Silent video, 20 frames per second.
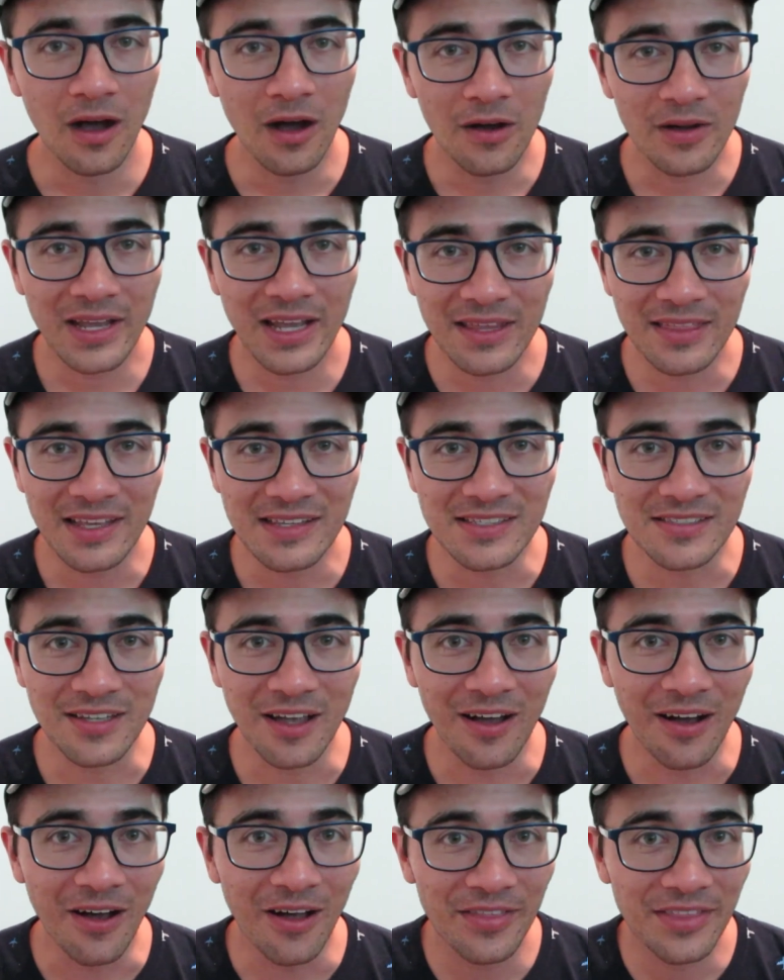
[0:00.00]
Okay, that's
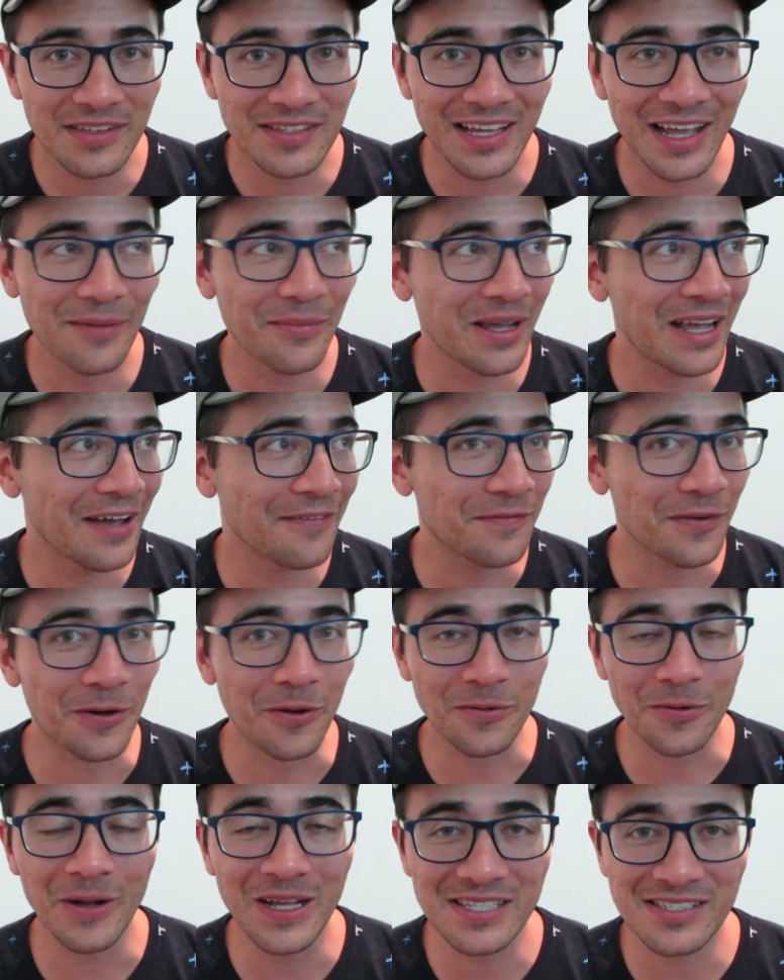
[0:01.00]
all the time I have for
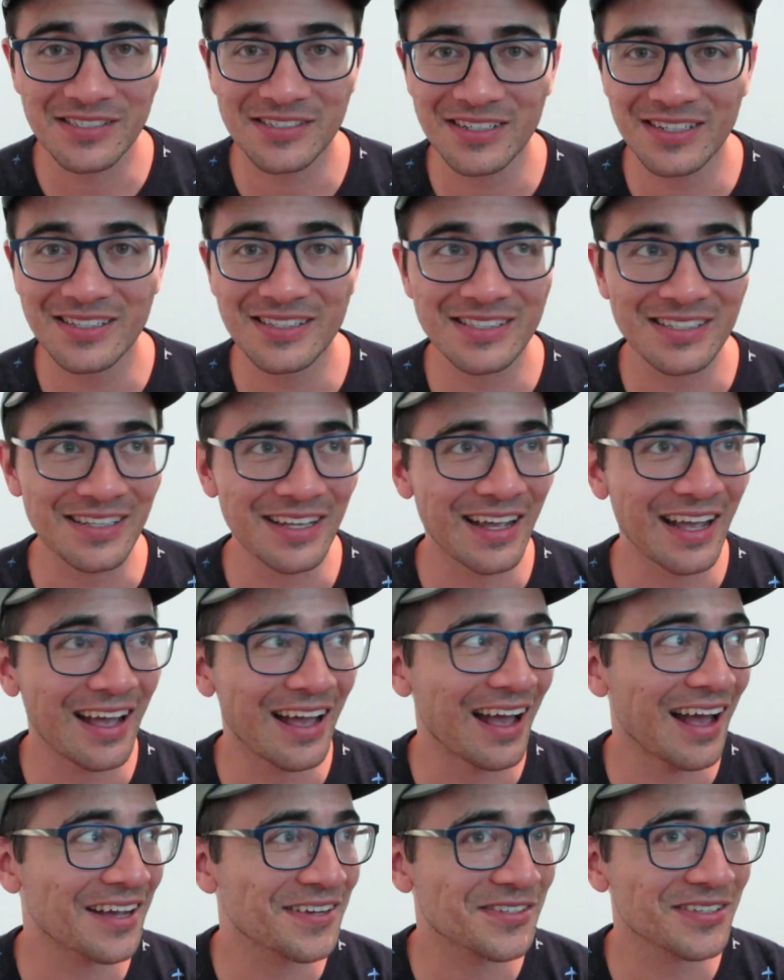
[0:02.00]
questions, and I
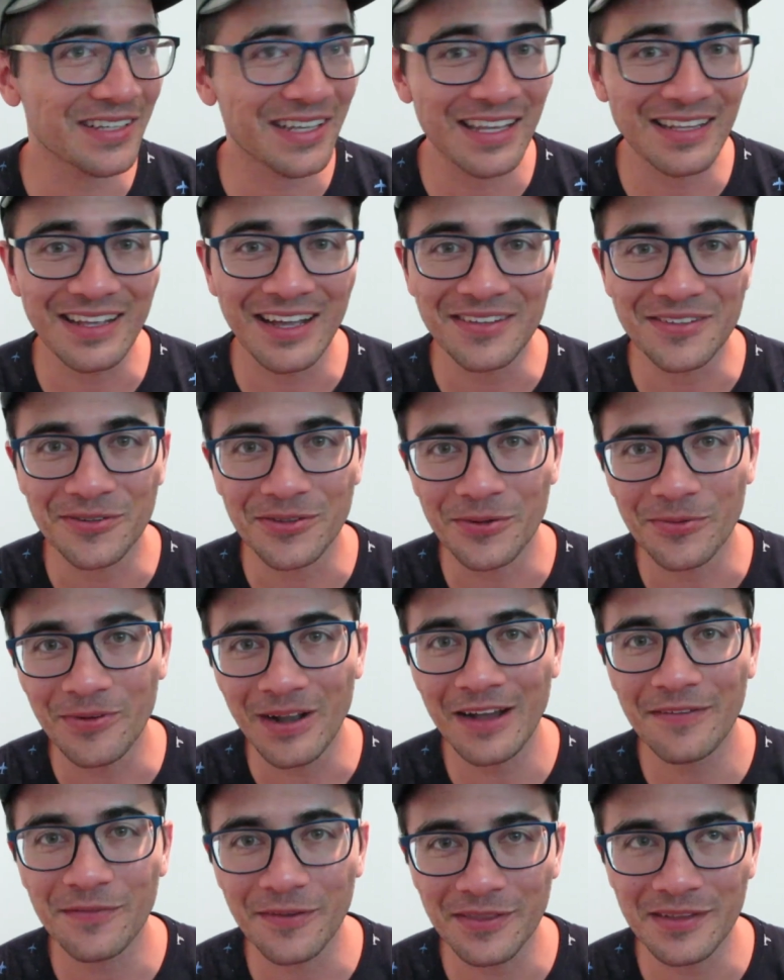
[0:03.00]
actually cannot do the
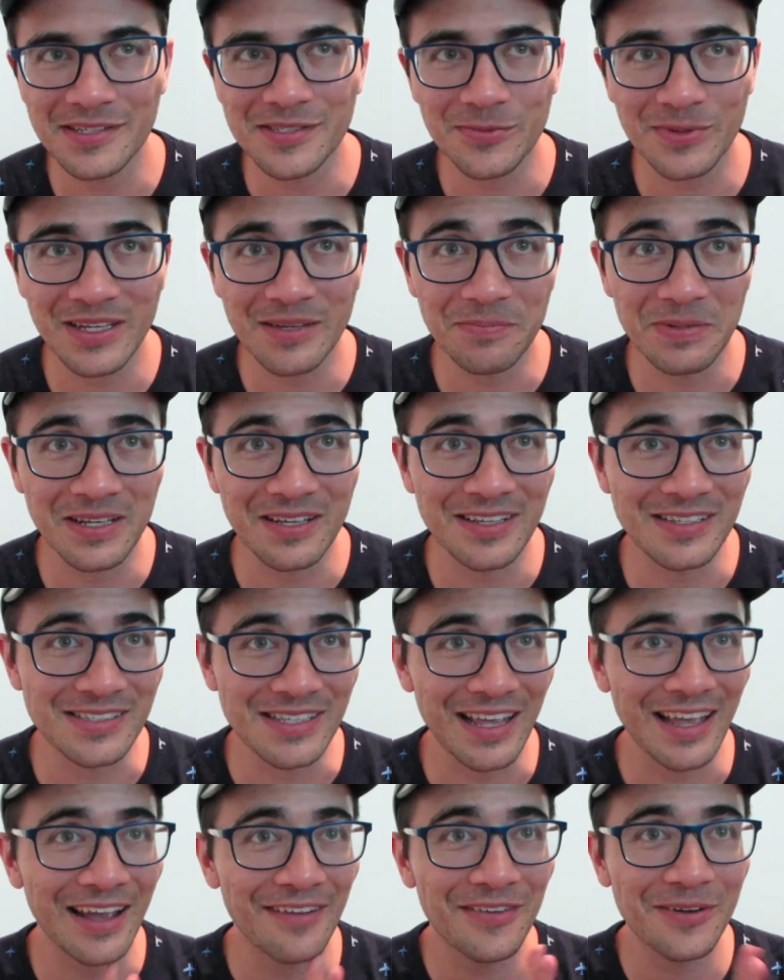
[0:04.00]
raffle this week
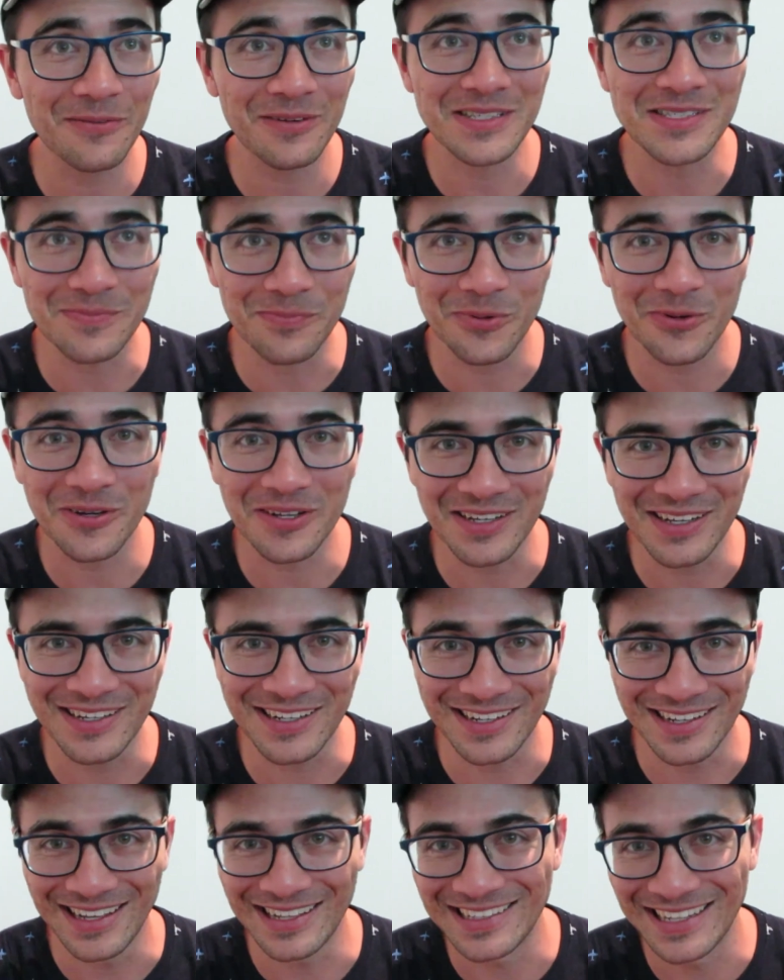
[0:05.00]
because everyone's
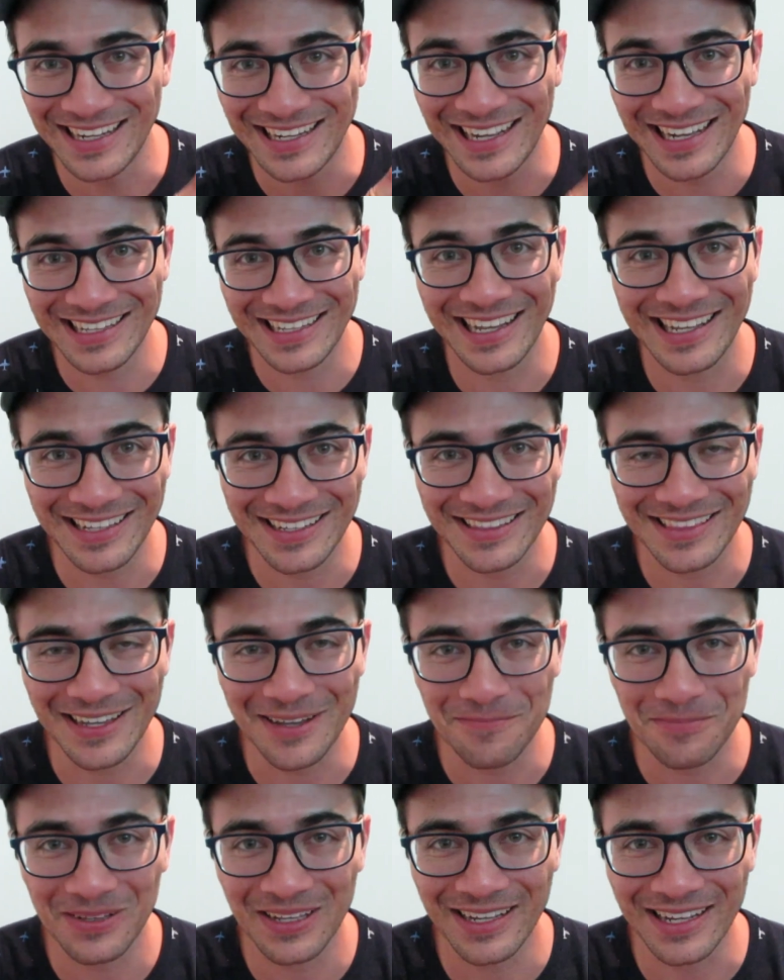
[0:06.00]
boarding and I gotta get on
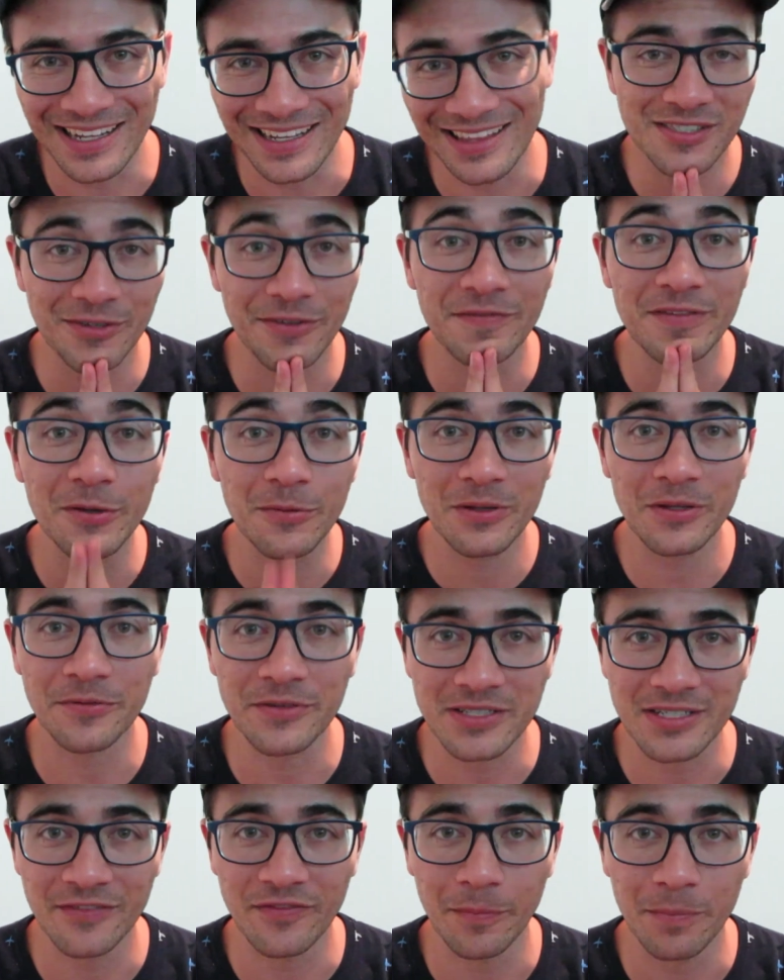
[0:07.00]
that plane. So if you want to
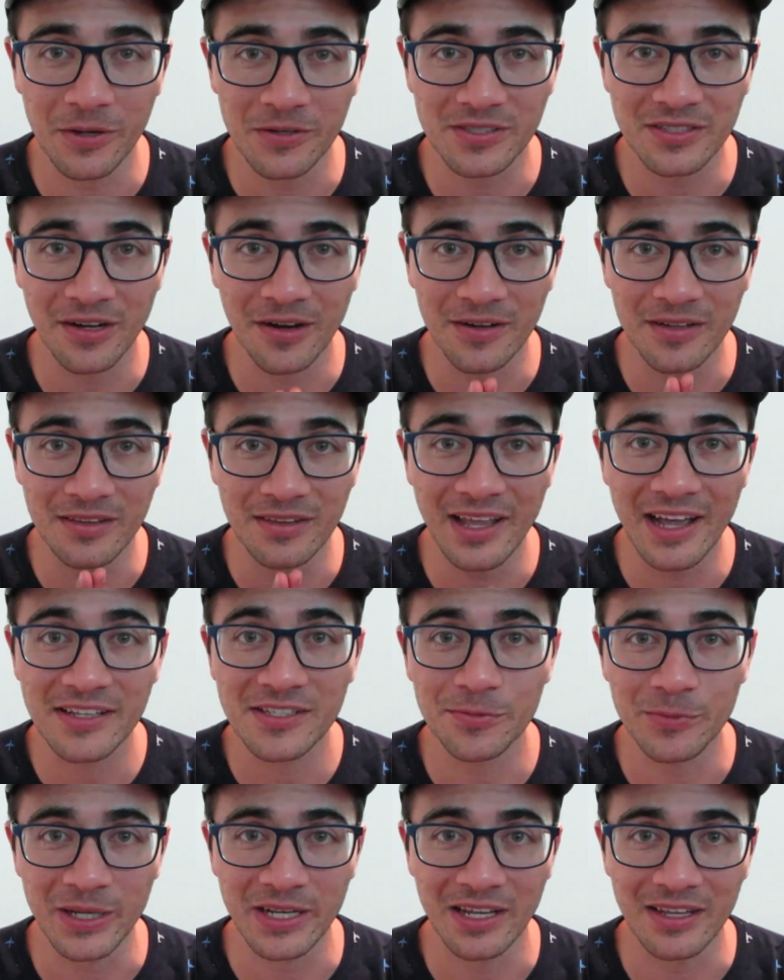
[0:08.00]
receive a postcard
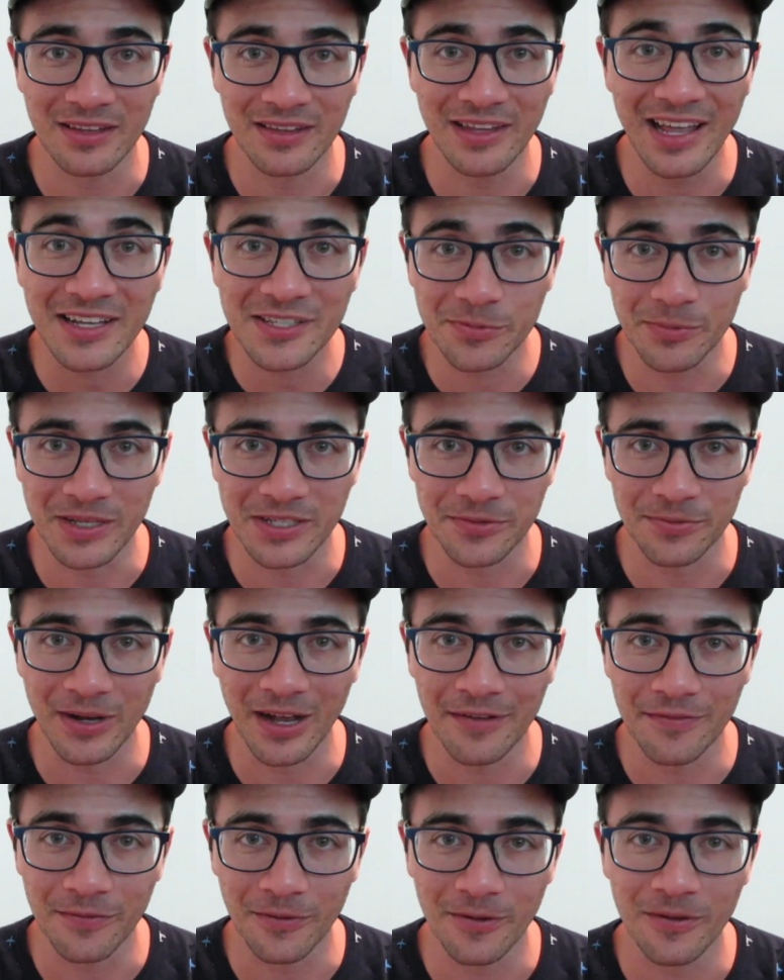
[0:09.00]
next week in next week's
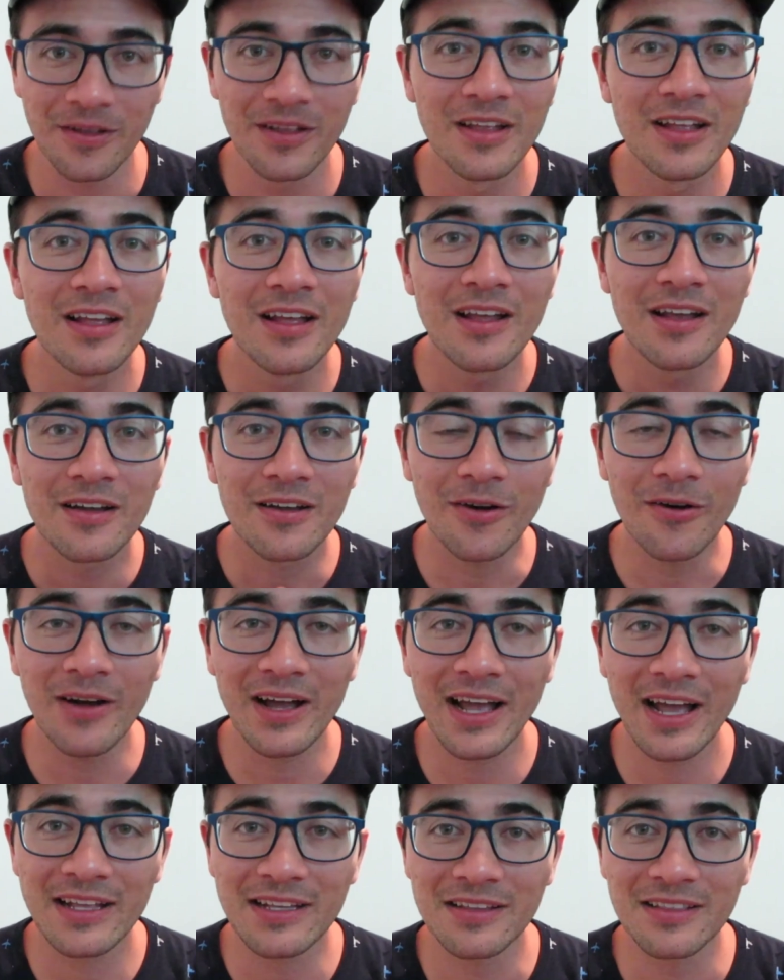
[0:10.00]
raffle, go
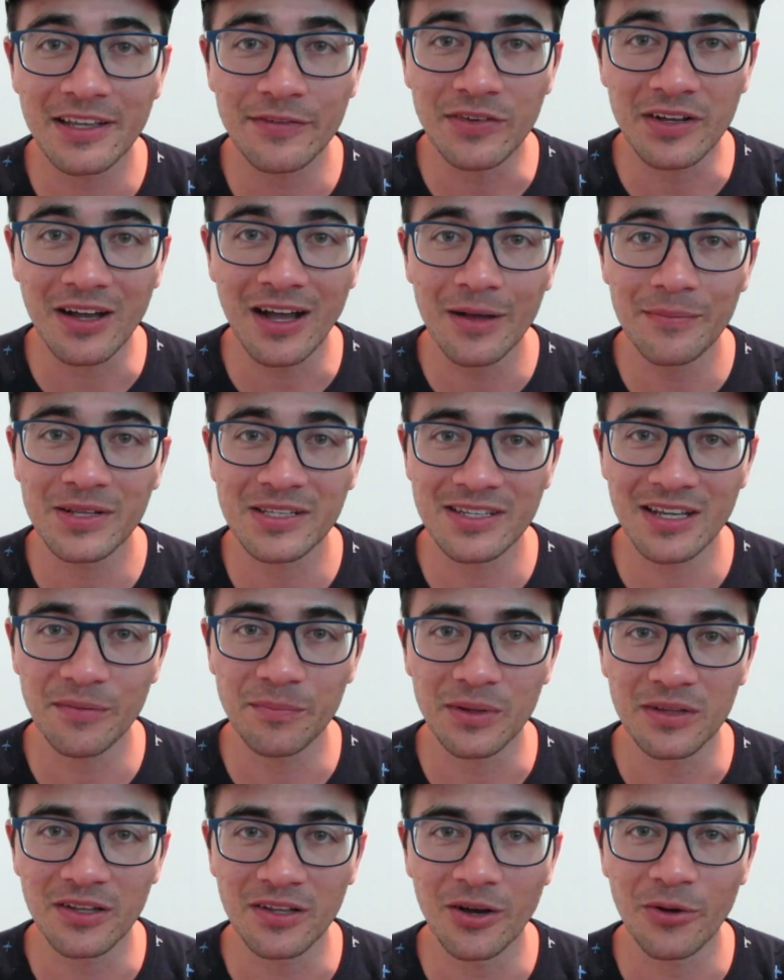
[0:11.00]
ahead and leave a comment
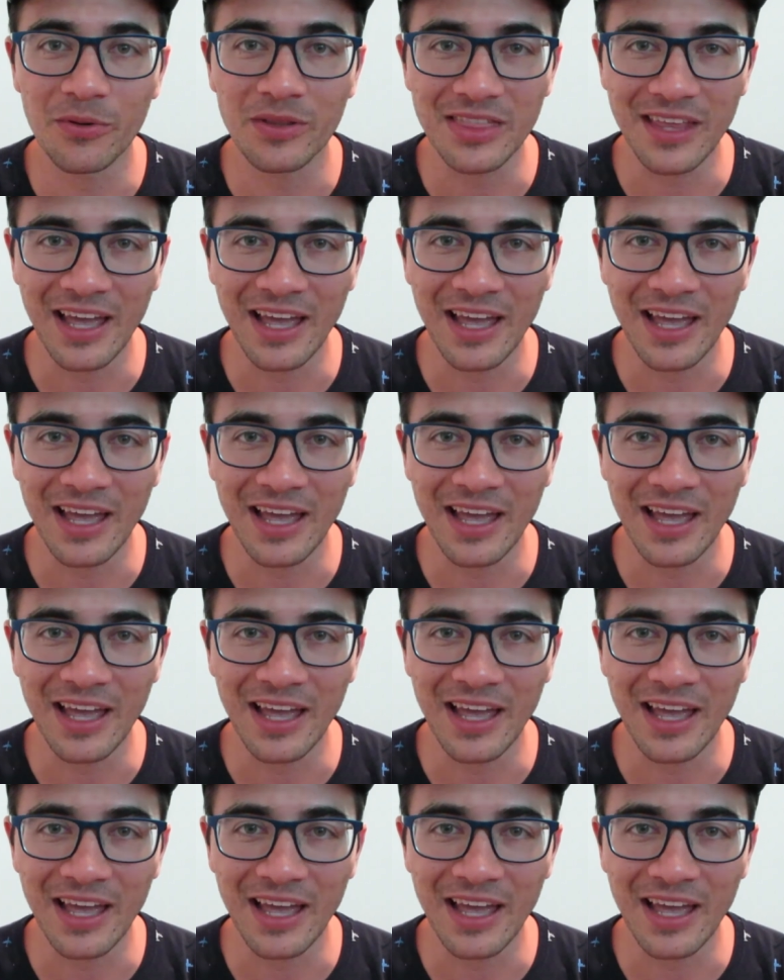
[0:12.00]
down below with